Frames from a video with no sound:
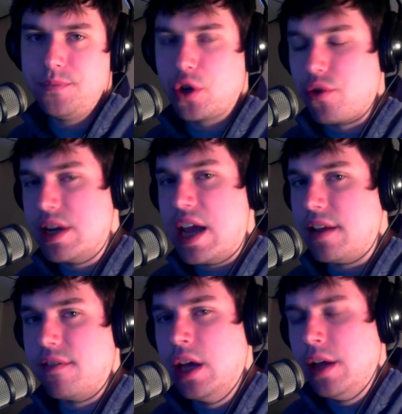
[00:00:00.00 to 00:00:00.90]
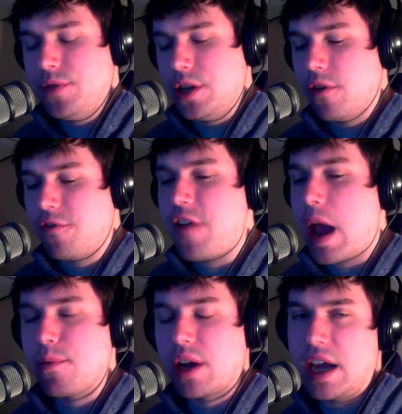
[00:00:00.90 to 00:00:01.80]
creating you know
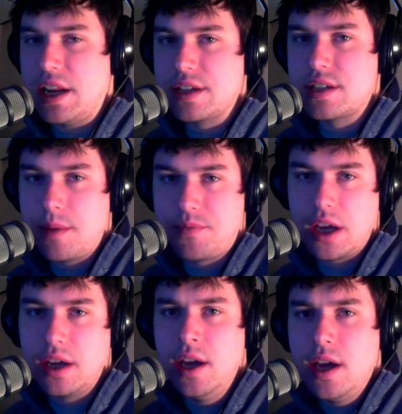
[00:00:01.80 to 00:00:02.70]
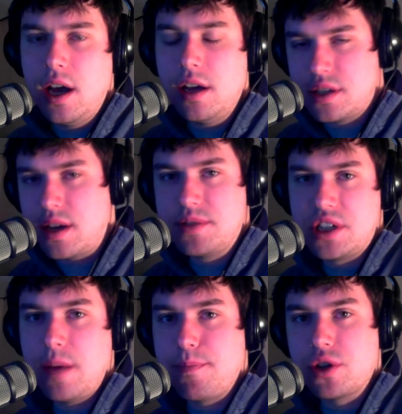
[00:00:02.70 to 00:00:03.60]
fabricating something, uh, some
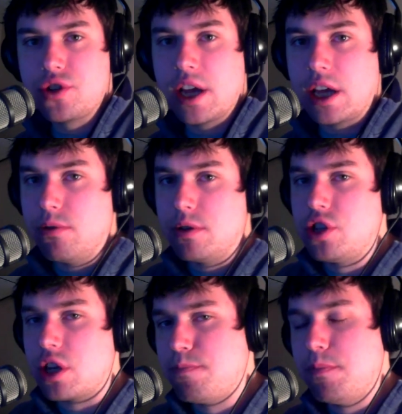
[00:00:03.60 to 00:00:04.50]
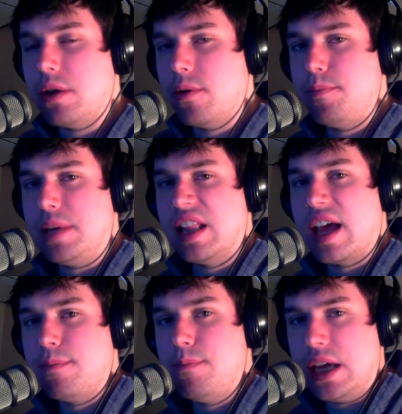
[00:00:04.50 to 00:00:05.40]
tip or trick. It would just it would be
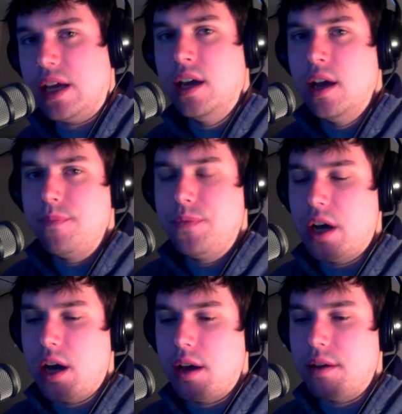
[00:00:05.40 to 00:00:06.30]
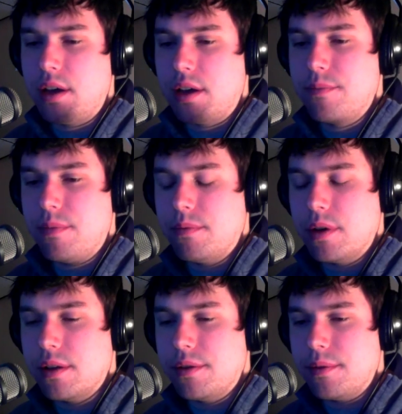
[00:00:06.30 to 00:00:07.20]
like me uh, uh,
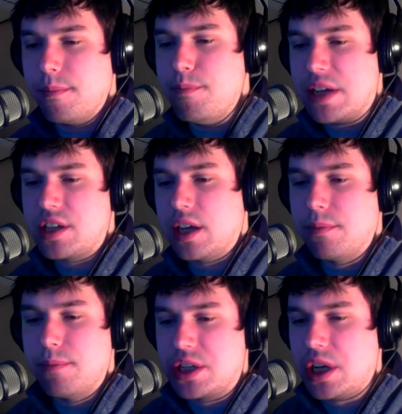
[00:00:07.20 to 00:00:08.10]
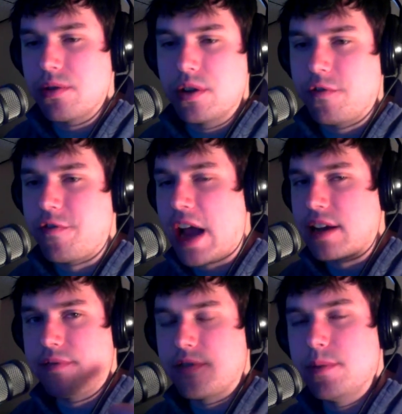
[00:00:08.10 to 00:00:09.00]
uh, missing material
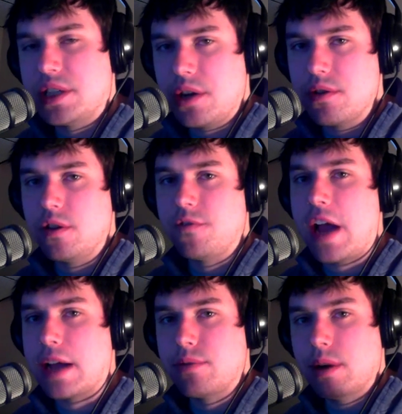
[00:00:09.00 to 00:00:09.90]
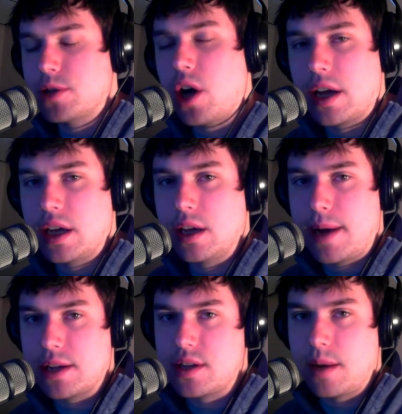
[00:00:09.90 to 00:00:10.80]
fact after material fact when I'm talking
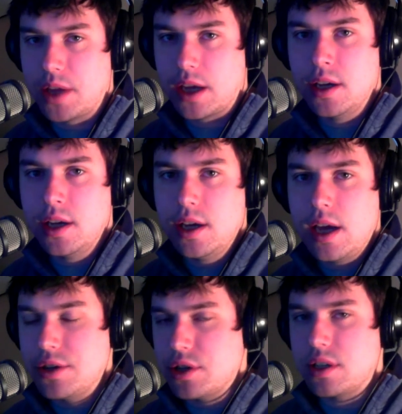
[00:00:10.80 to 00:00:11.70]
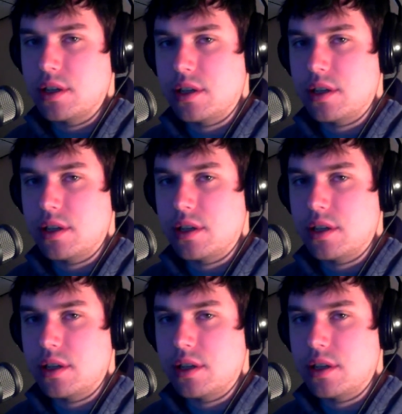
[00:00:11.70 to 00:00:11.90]
about something, and just a